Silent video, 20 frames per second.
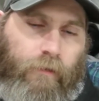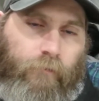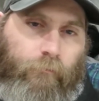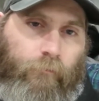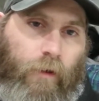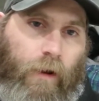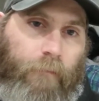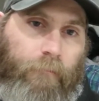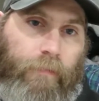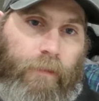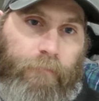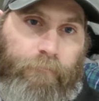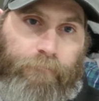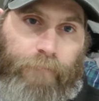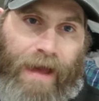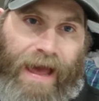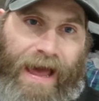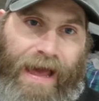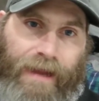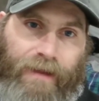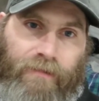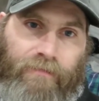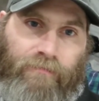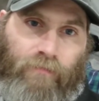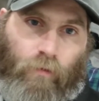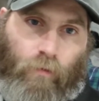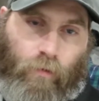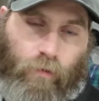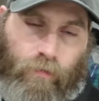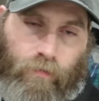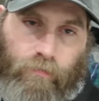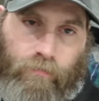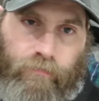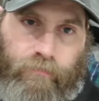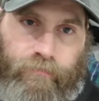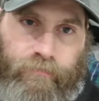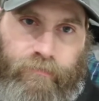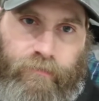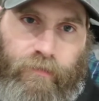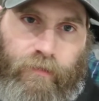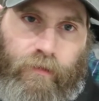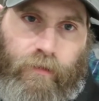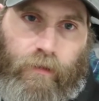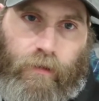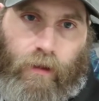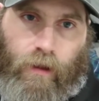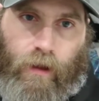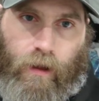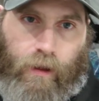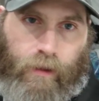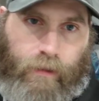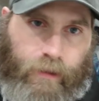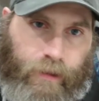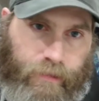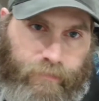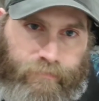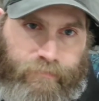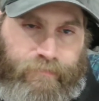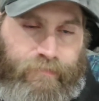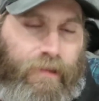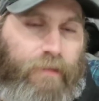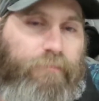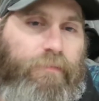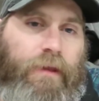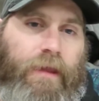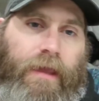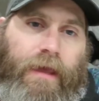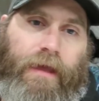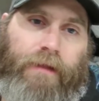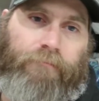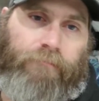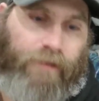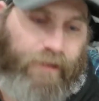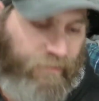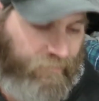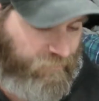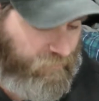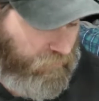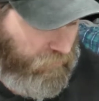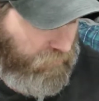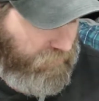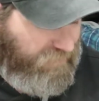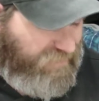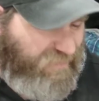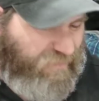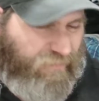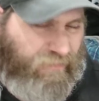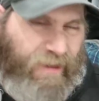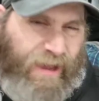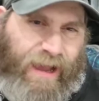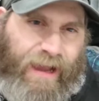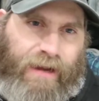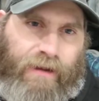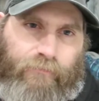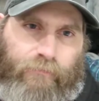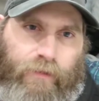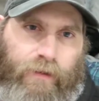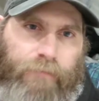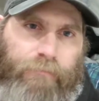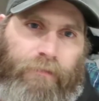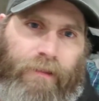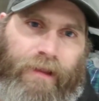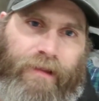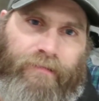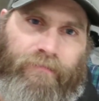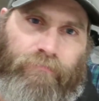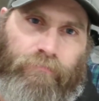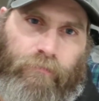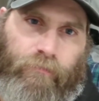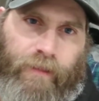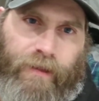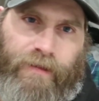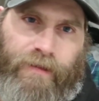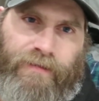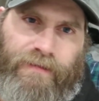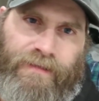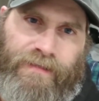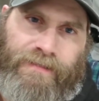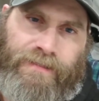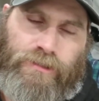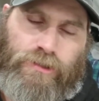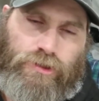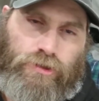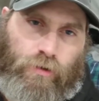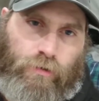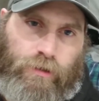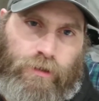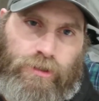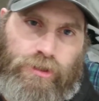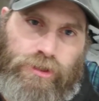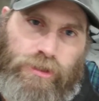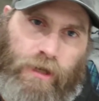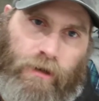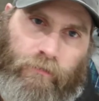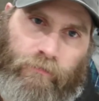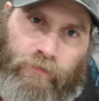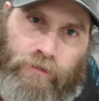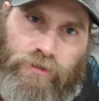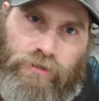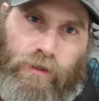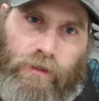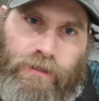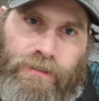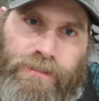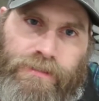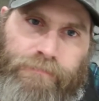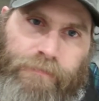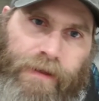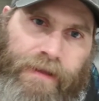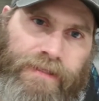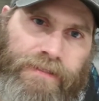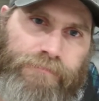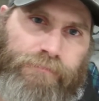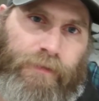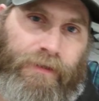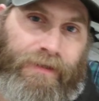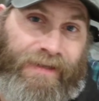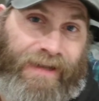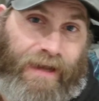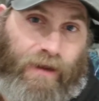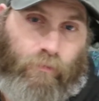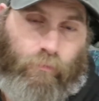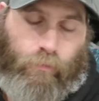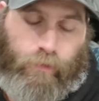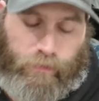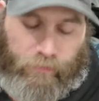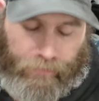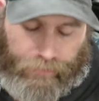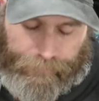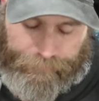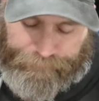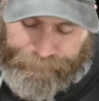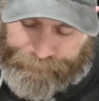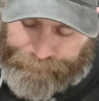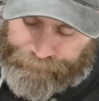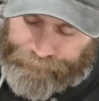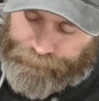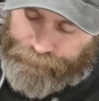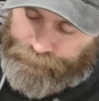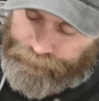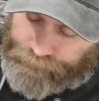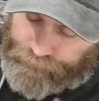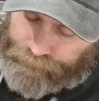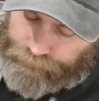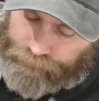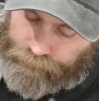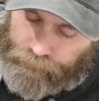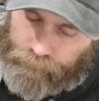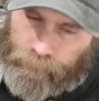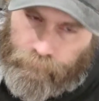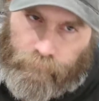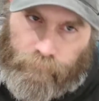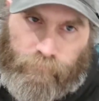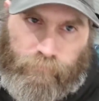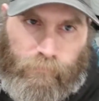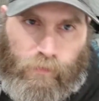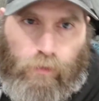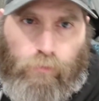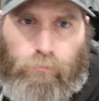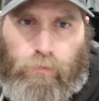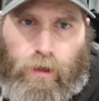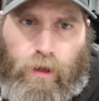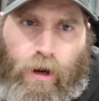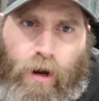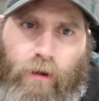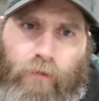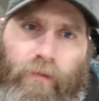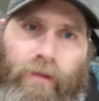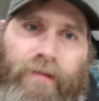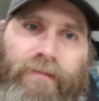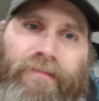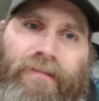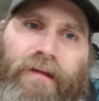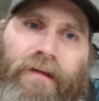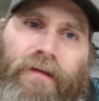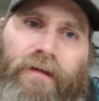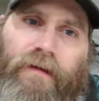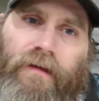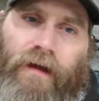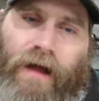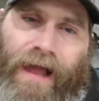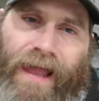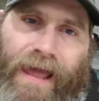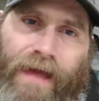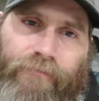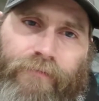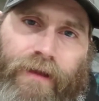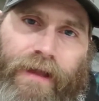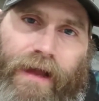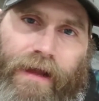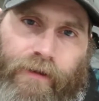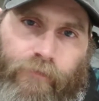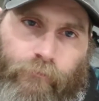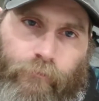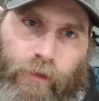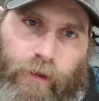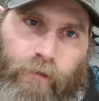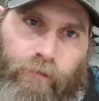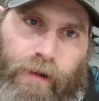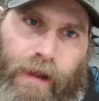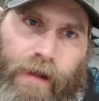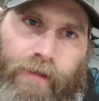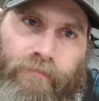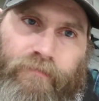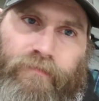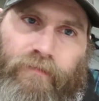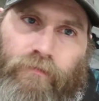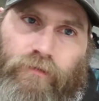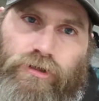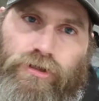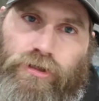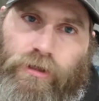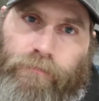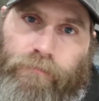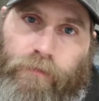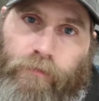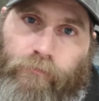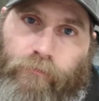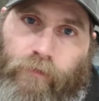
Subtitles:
from the back doors and seeping in, because they're kind of in a place where they sort of share the trunk space, but not really. Regardless, I have it kind of figured out, so it should be